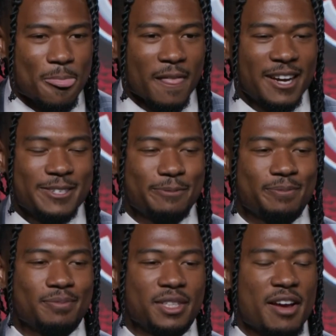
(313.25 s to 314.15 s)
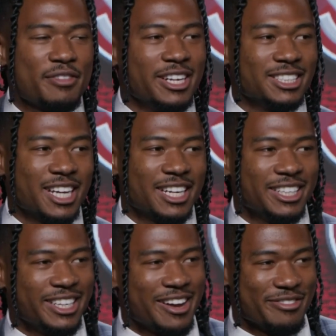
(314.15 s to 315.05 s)
I'm definitely
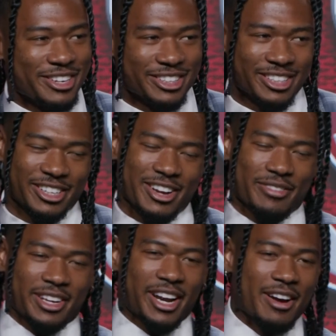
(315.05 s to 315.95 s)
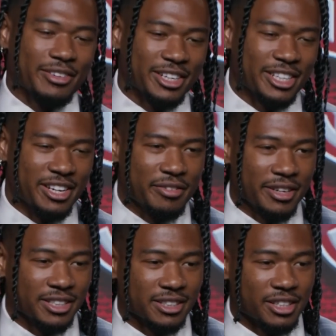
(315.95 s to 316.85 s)
excited. Definitely, they're definitely going to have a good
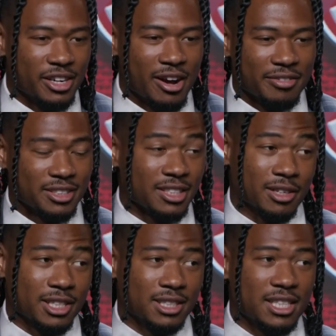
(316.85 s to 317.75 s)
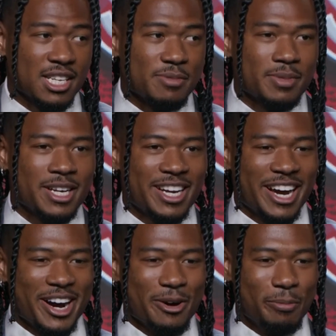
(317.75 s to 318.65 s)
defense, a good offense, a good team.
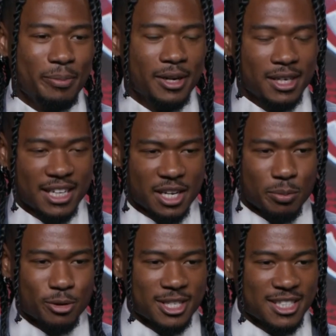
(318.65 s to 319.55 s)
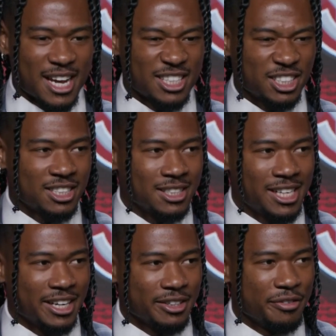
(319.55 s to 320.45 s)
But I think most excited just to
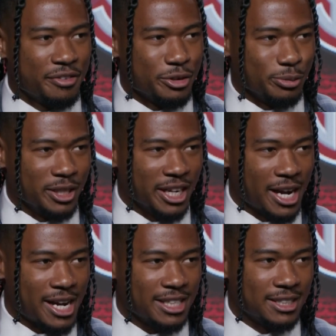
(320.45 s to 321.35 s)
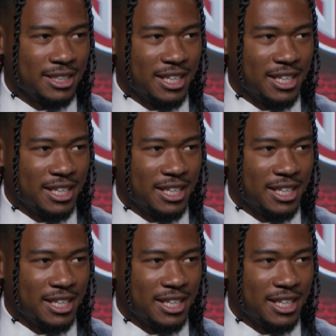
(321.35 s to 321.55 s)
take the field with the guys.